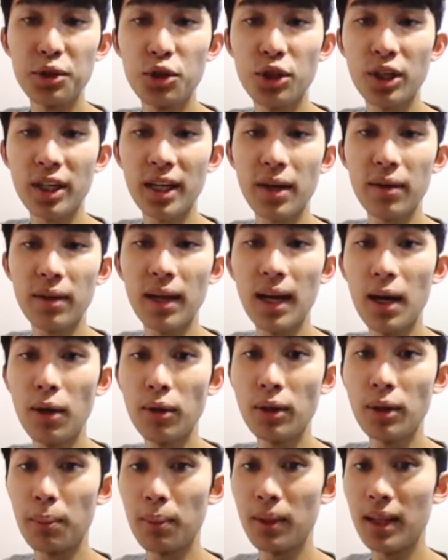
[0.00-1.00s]
check out how
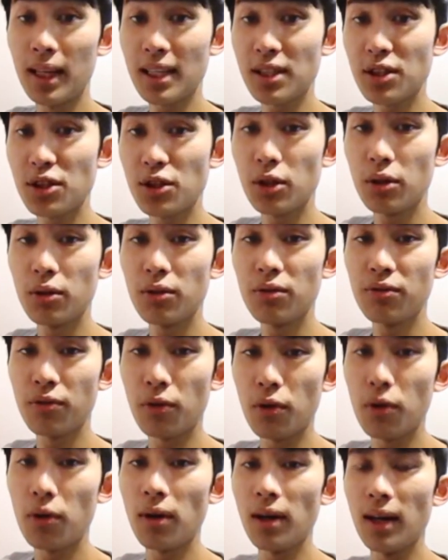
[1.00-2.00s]
the Plextone
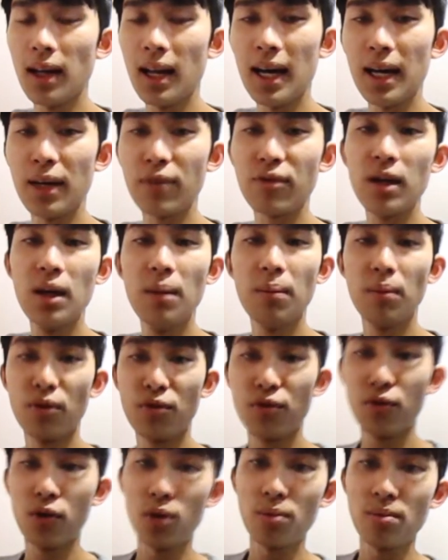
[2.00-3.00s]
4life
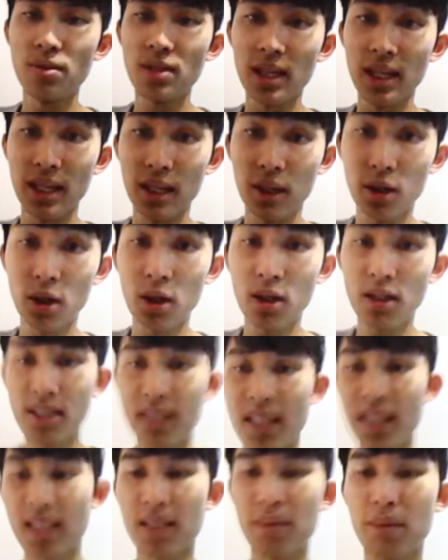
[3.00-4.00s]
performs in call
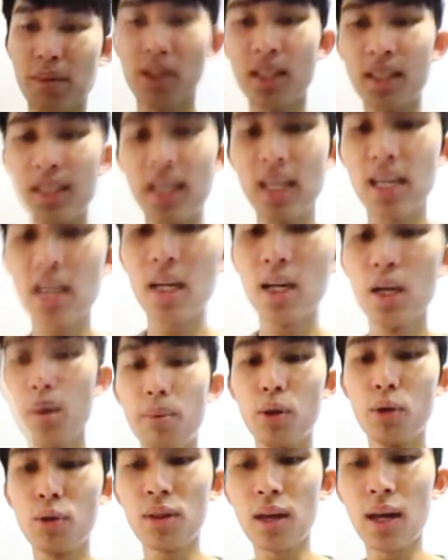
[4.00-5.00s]
test. I'm gonna take
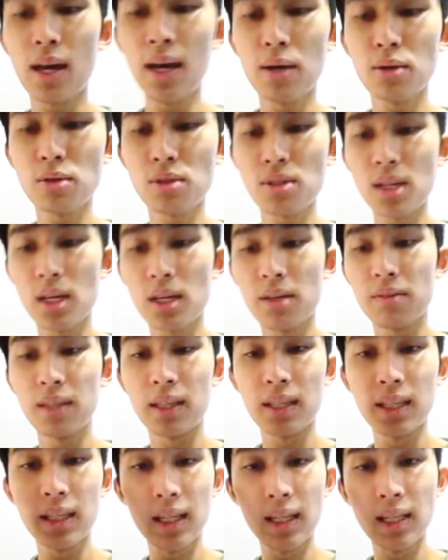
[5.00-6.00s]
both outside of the
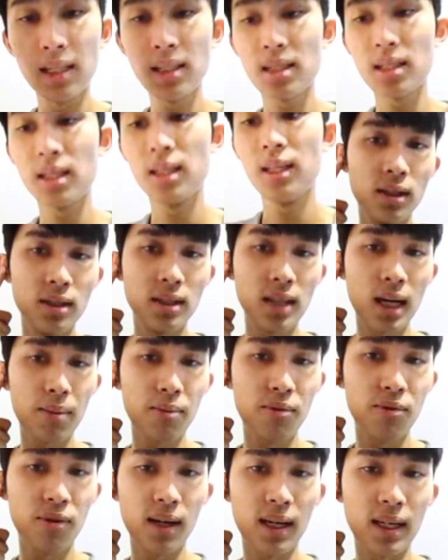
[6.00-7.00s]
case, tap
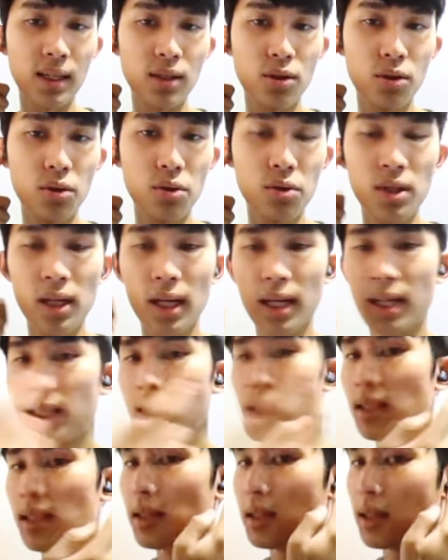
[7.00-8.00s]
for like 2
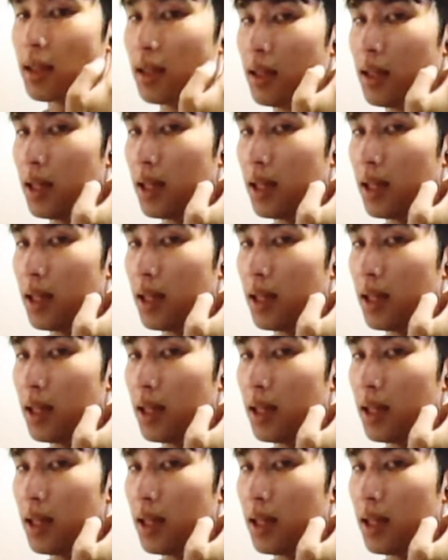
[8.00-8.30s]
seconds,